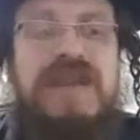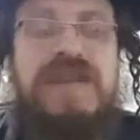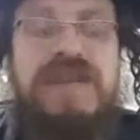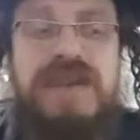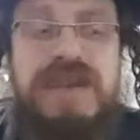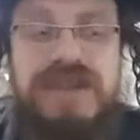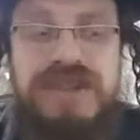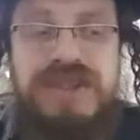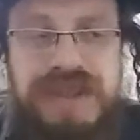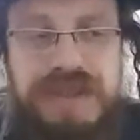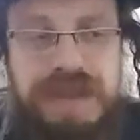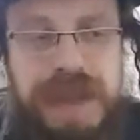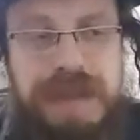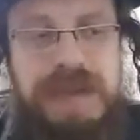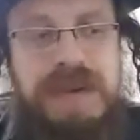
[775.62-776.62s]
for the Jewish
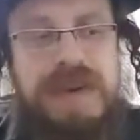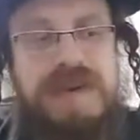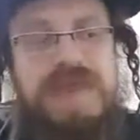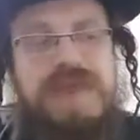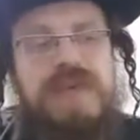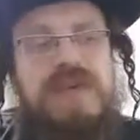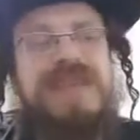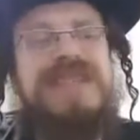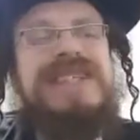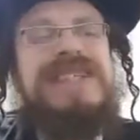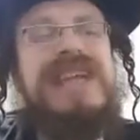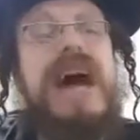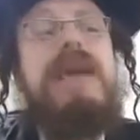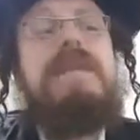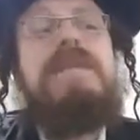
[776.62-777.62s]
people, which is
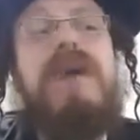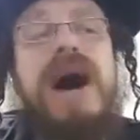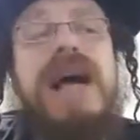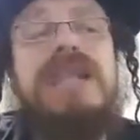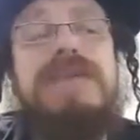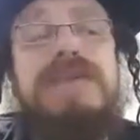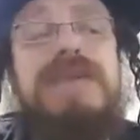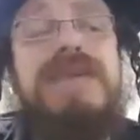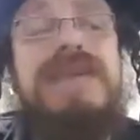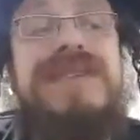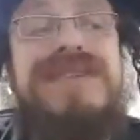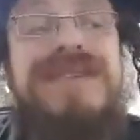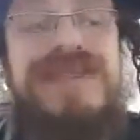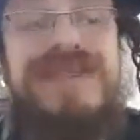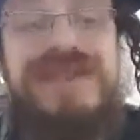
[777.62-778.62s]
not possible
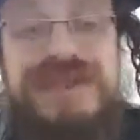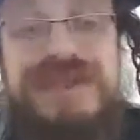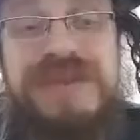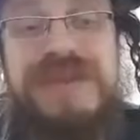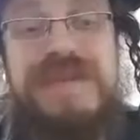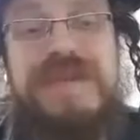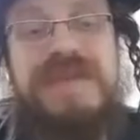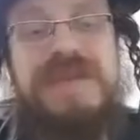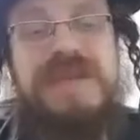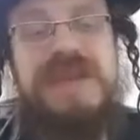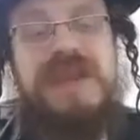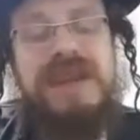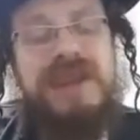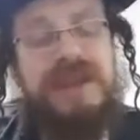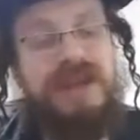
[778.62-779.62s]
to do
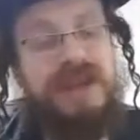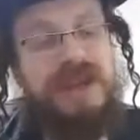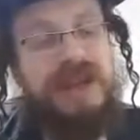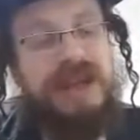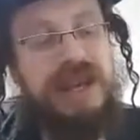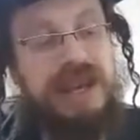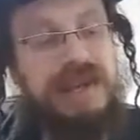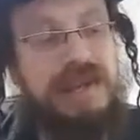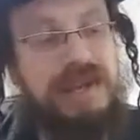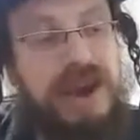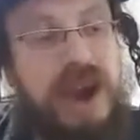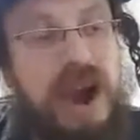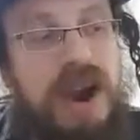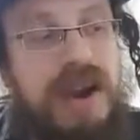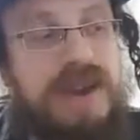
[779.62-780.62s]
if
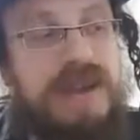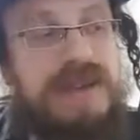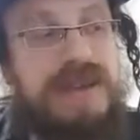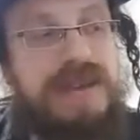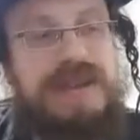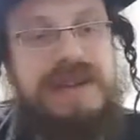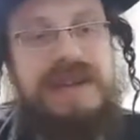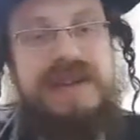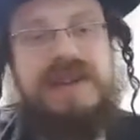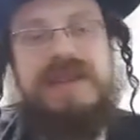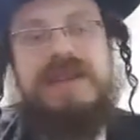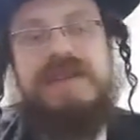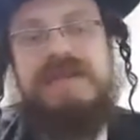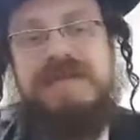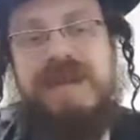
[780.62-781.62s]
we are
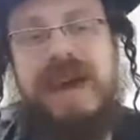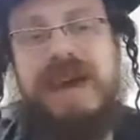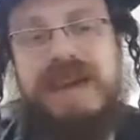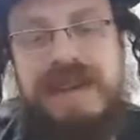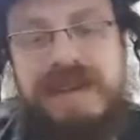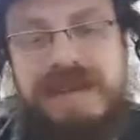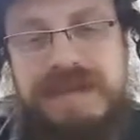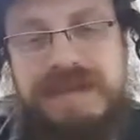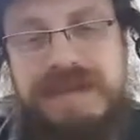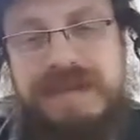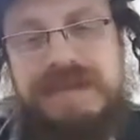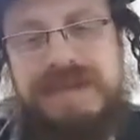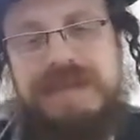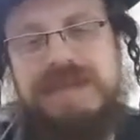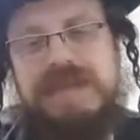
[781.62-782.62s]
divided. It
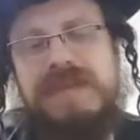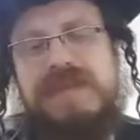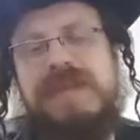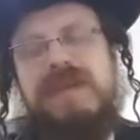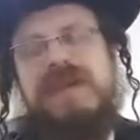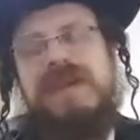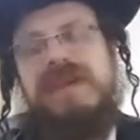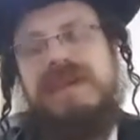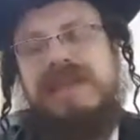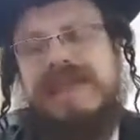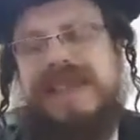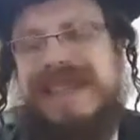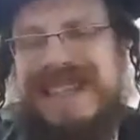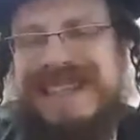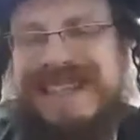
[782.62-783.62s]

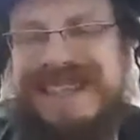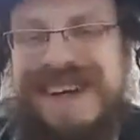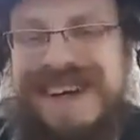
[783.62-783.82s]
says that in